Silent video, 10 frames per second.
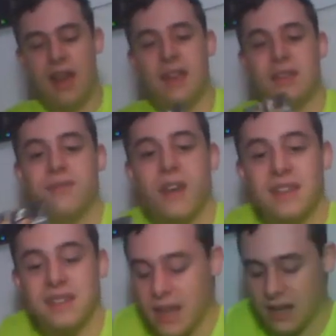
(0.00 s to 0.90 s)

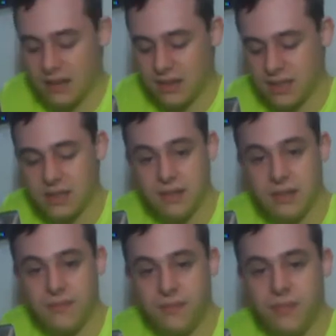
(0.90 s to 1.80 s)
Defense Analyst.
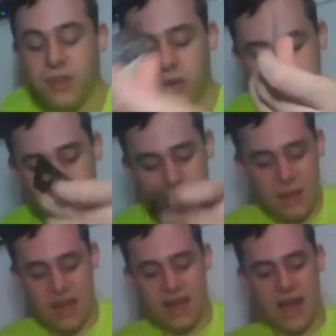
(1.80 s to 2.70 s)
Those are the
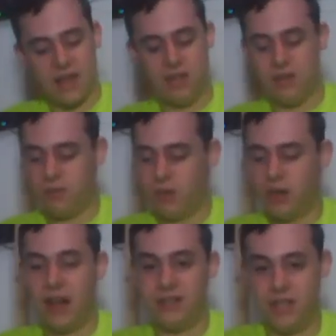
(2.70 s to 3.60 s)
main guys you can
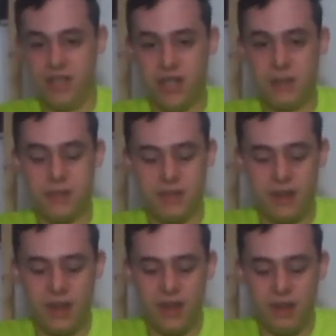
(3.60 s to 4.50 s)
put on these ships
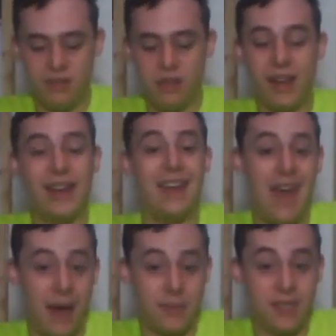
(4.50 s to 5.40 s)
for like a
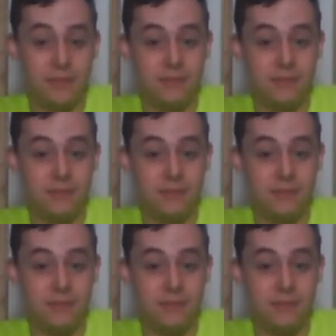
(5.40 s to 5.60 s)
captain.